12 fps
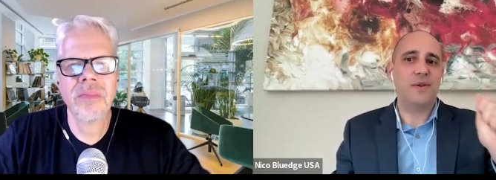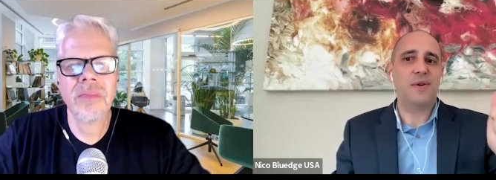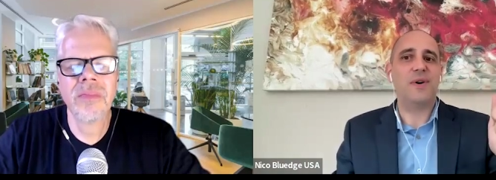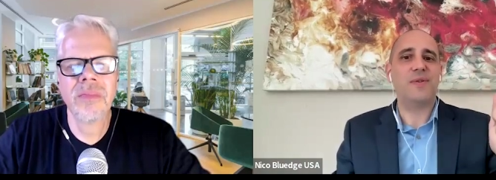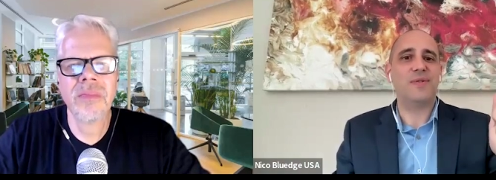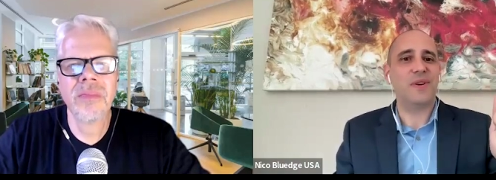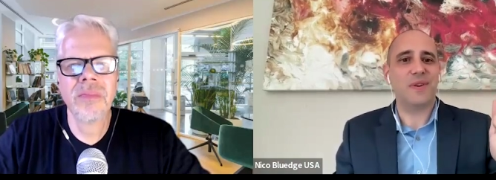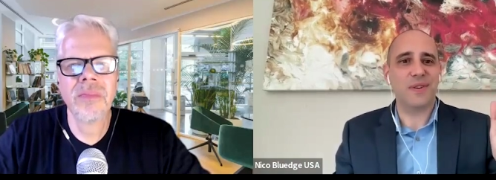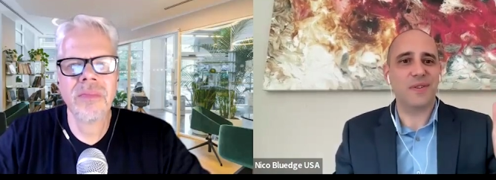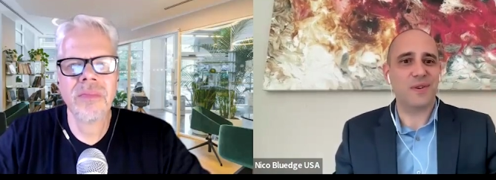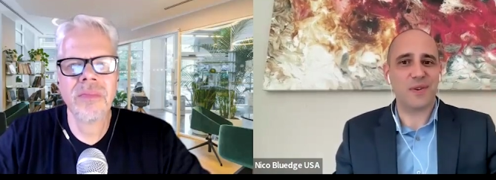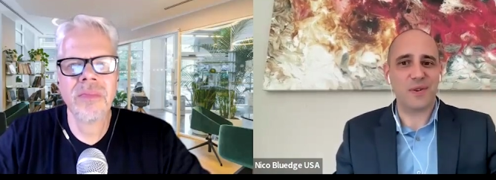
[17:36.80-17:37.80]
Speaker 1: you turn
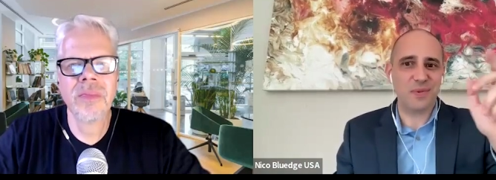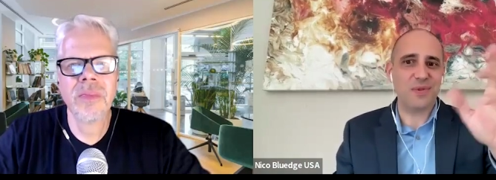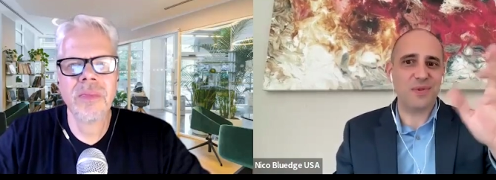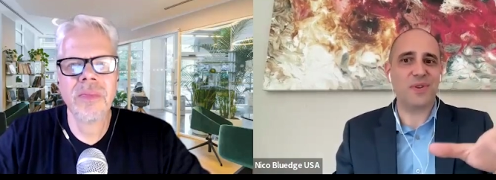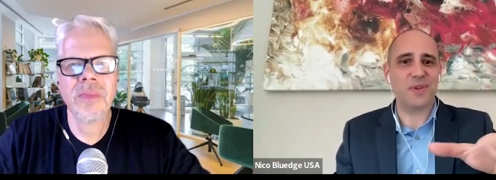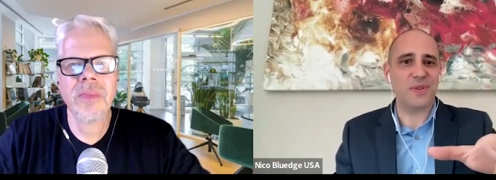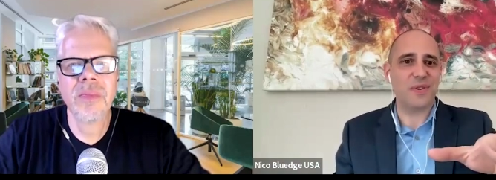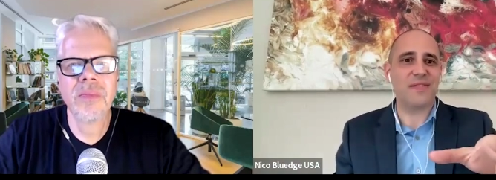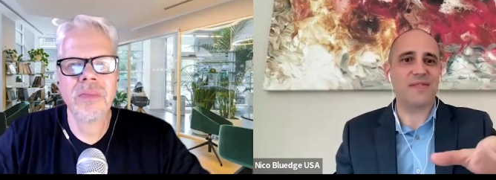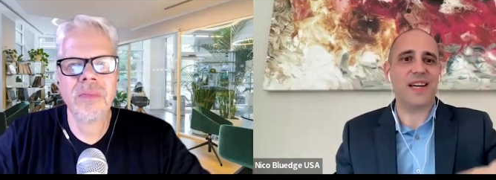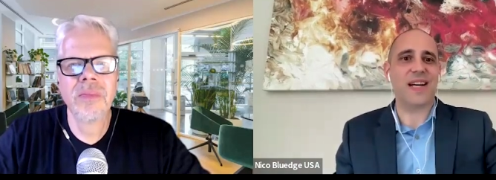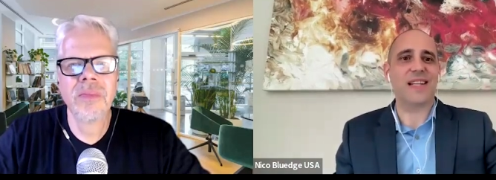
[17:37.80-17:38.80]
on your computer, you
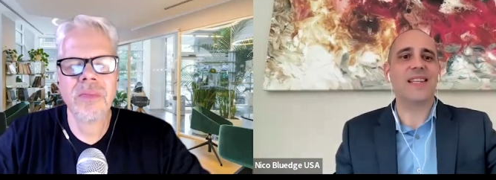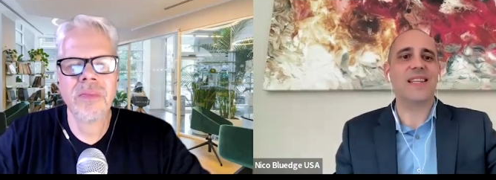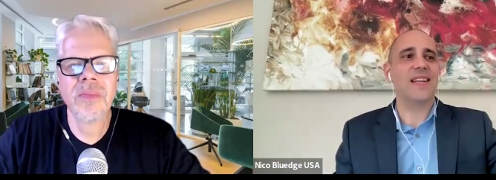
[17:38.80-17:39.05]
have that.